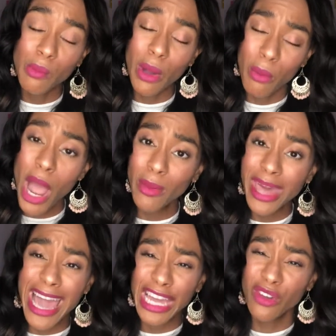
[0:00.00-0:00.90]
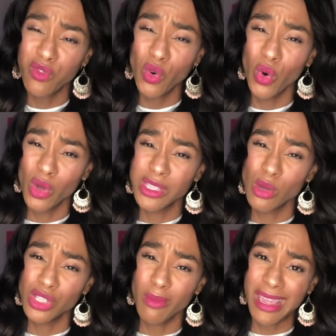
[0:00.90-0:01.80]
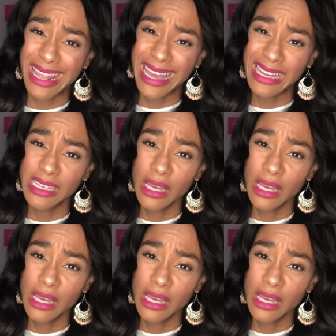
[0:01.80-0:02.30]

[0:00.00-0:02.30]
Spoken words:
by probably acting a fool on social media.